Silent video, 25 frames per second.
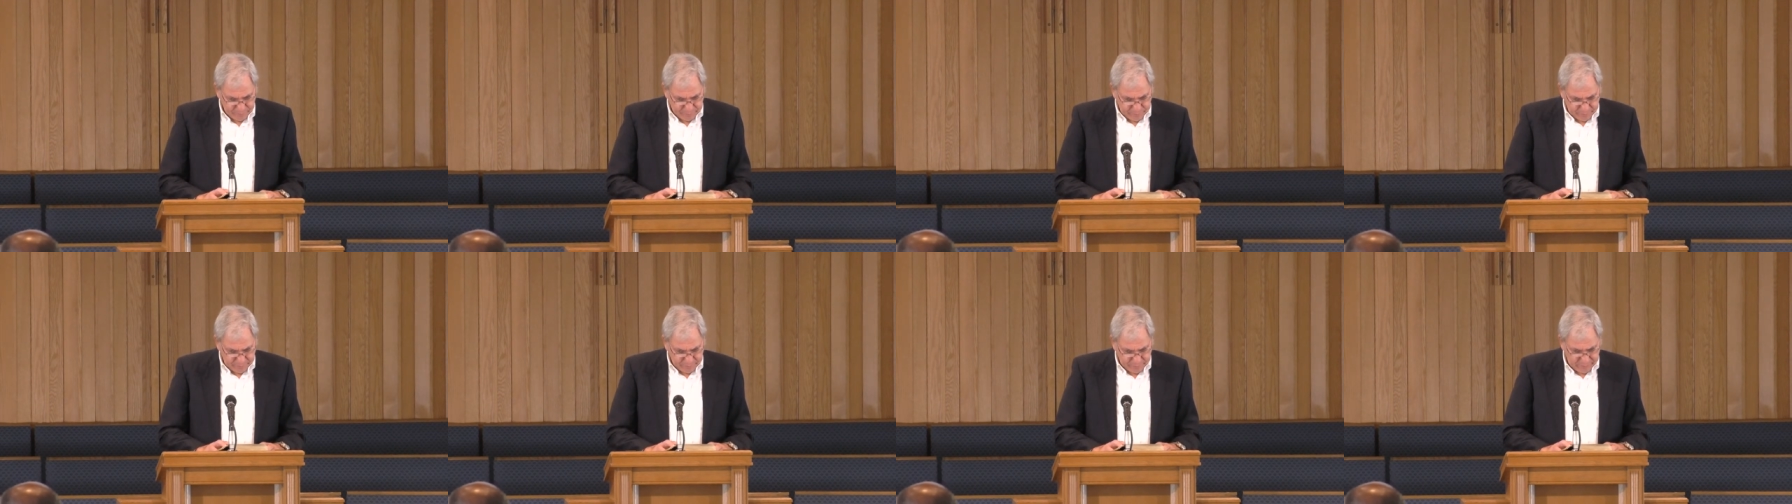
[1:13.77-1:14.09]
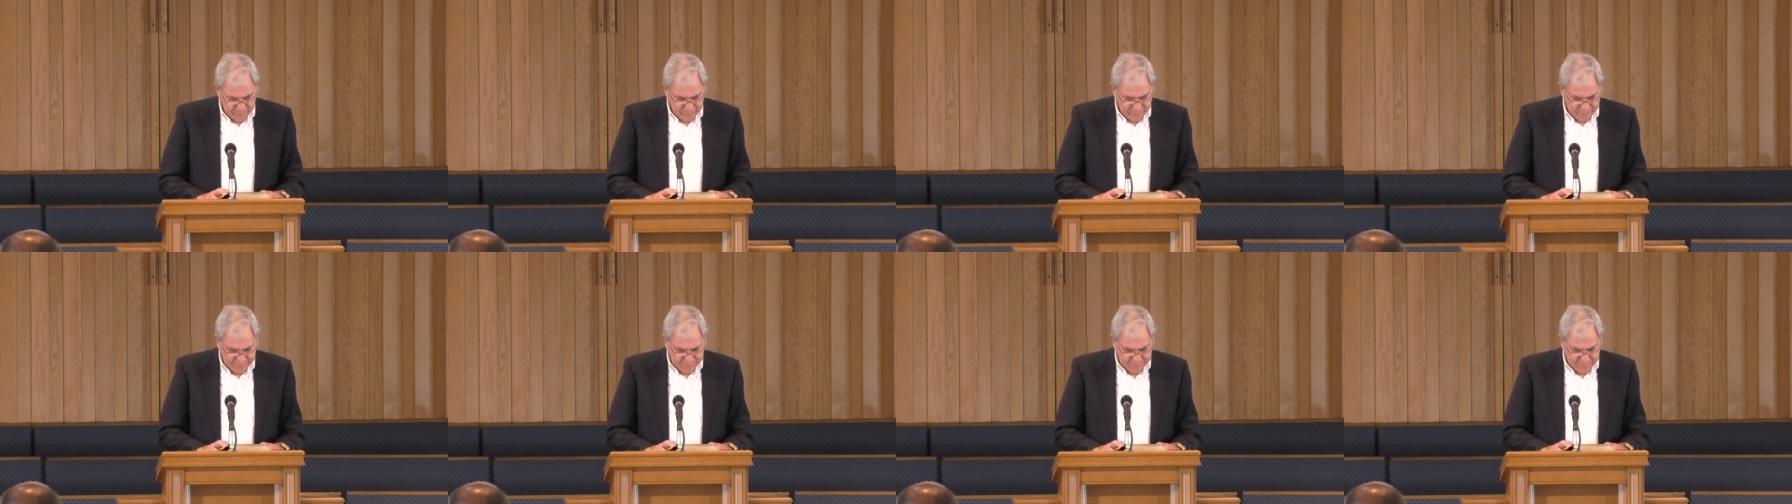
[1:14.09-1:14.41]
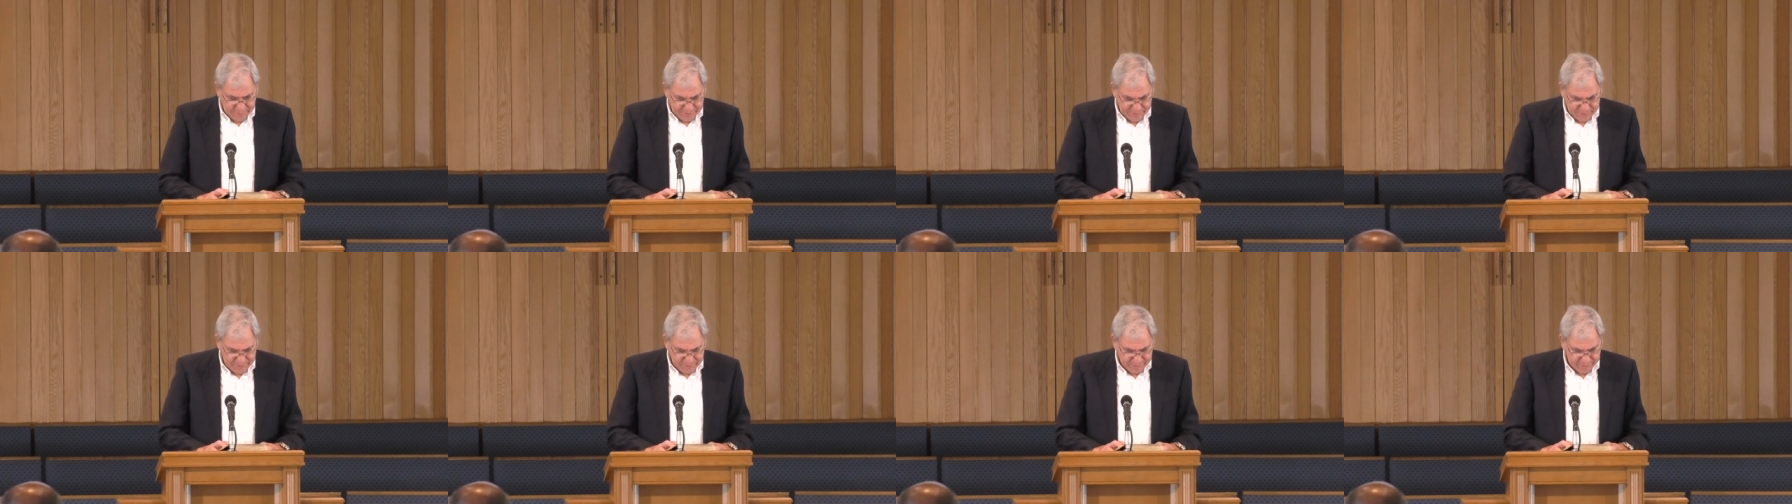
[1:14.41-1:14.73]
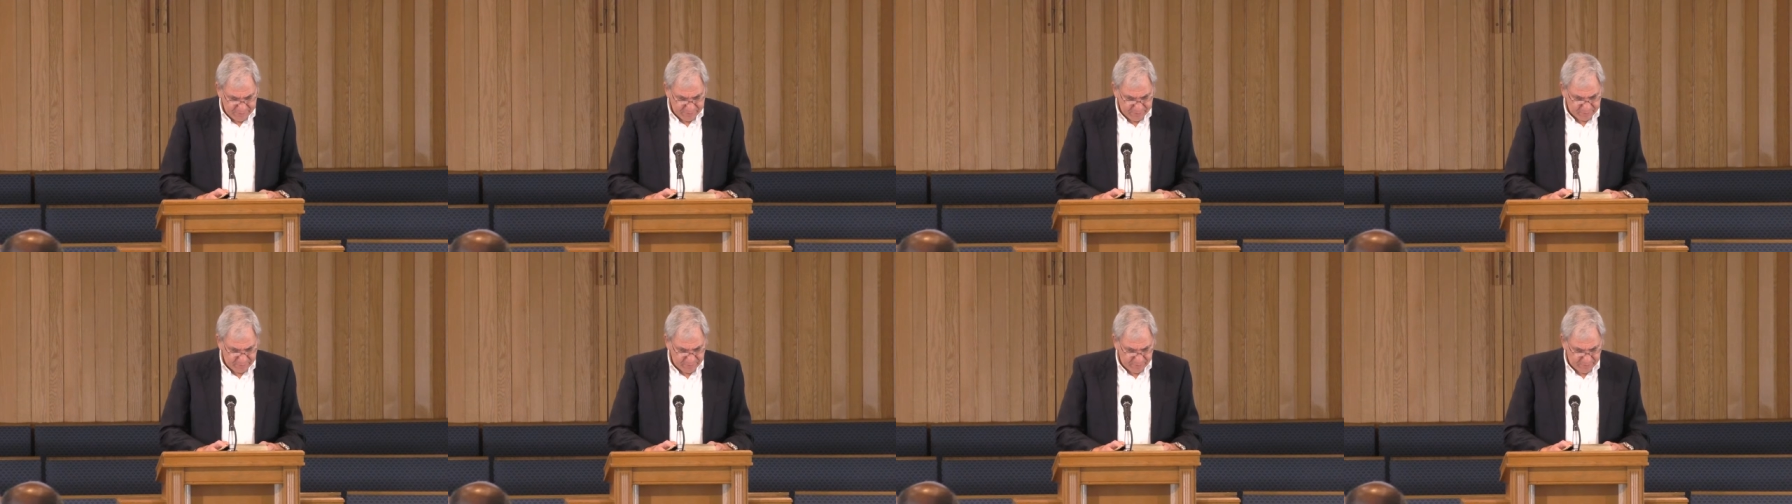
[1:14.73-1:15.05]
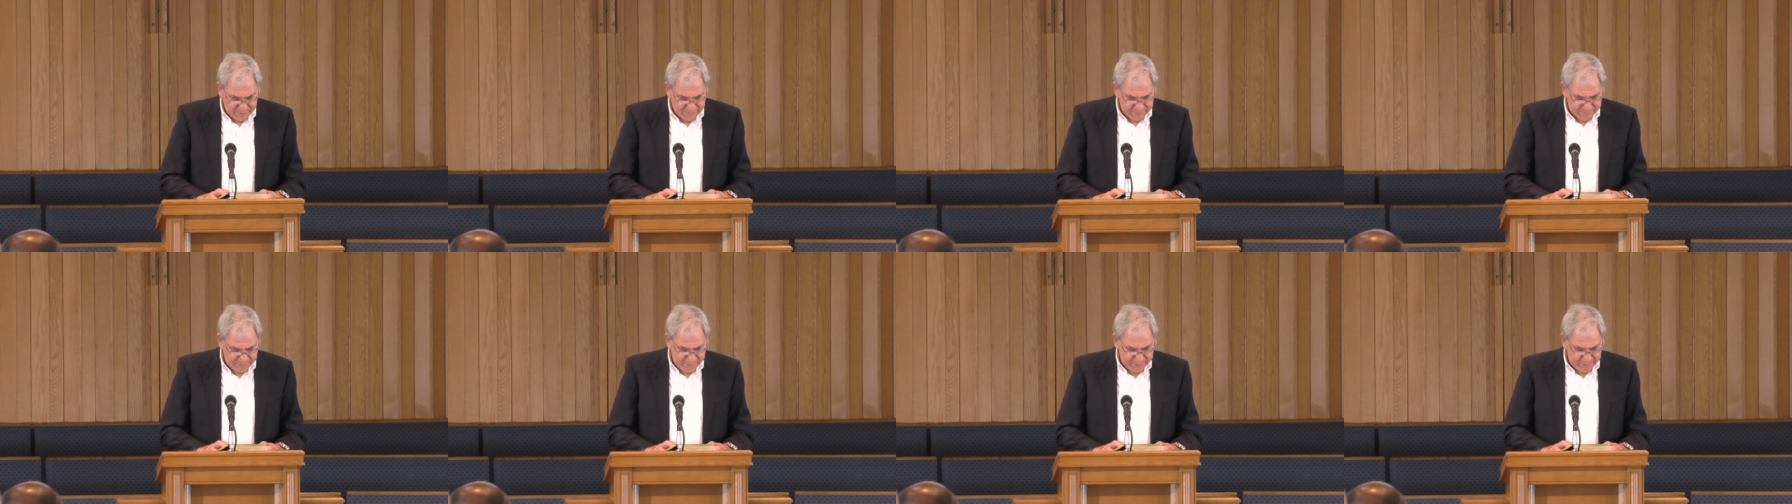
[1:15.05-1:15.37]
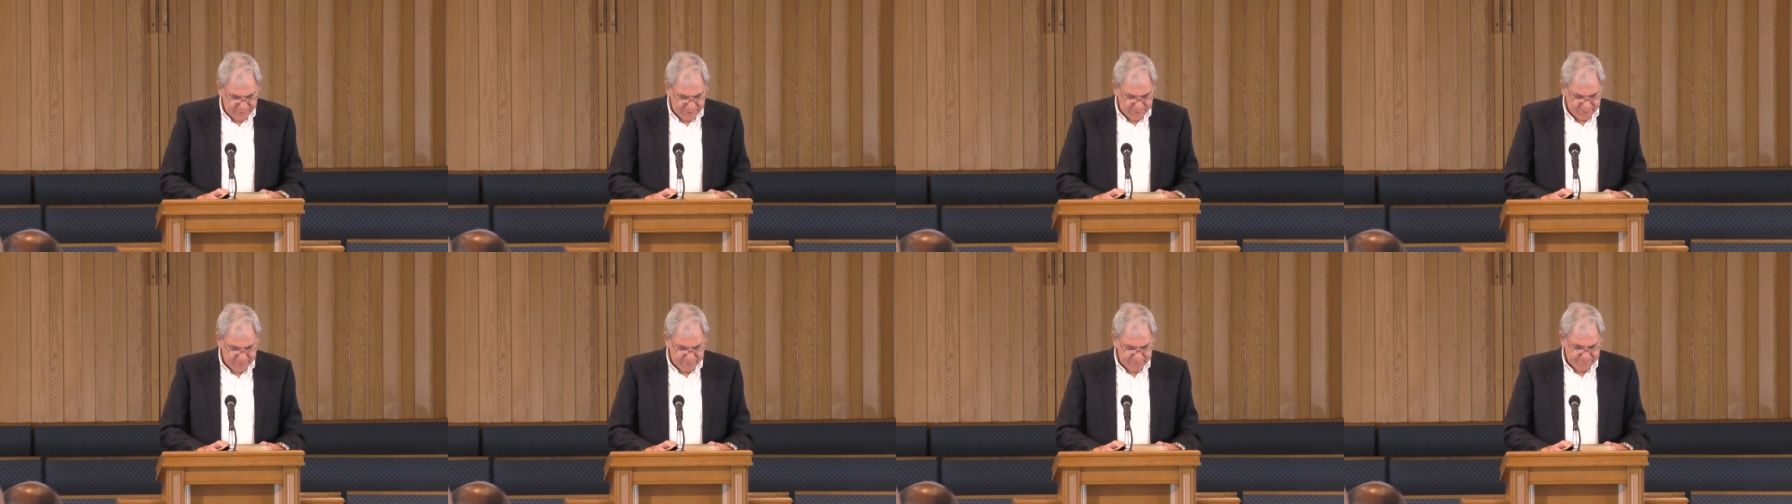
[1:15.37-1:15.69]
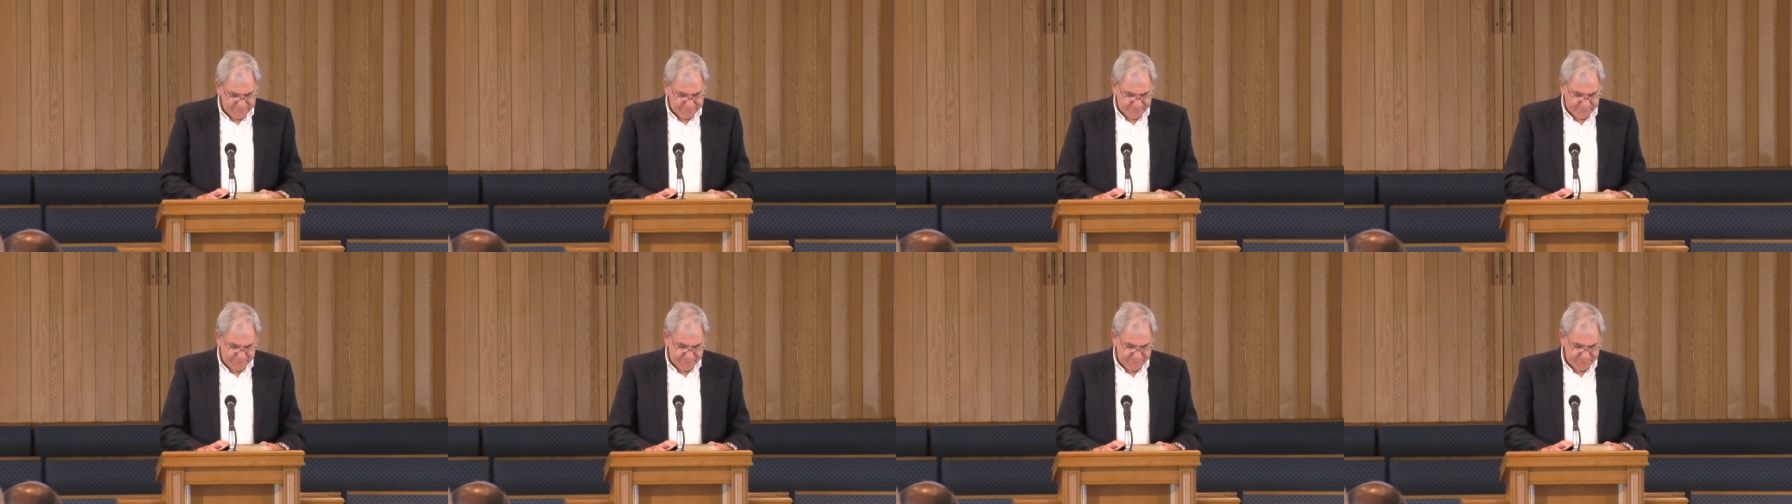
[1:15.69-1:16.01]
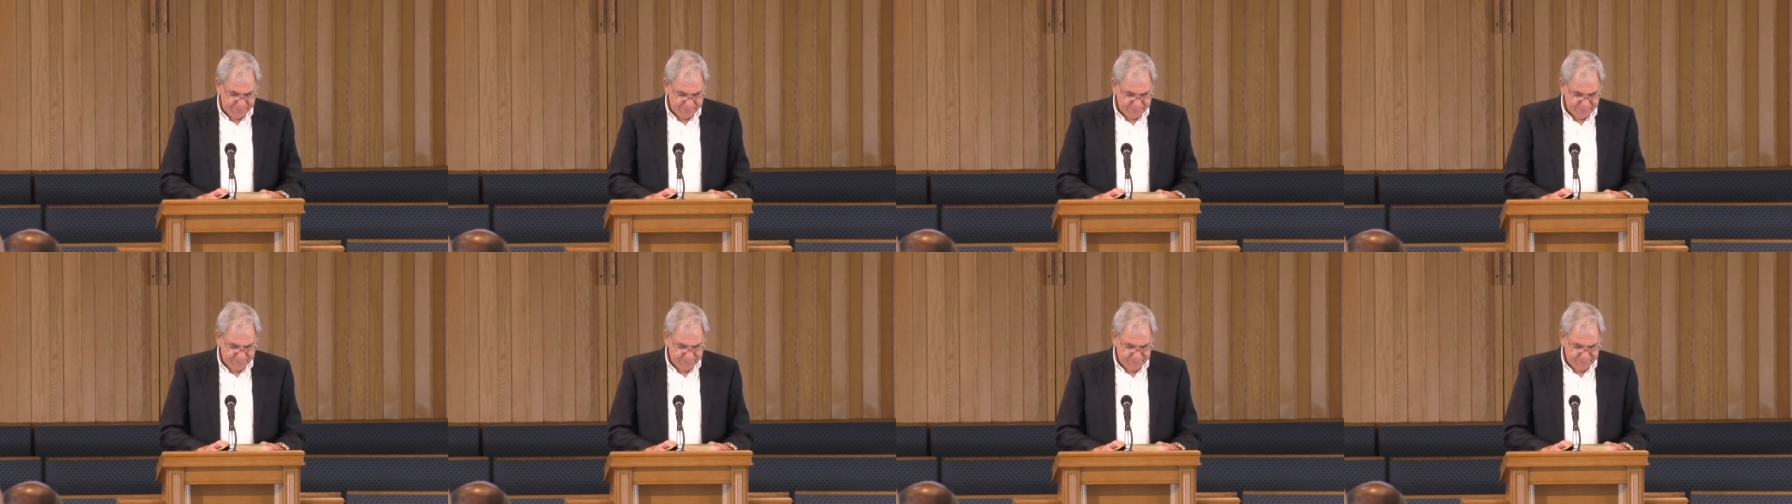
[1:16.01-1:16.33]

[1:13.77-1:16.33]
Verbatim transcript: that you have abandoned the love you had at first.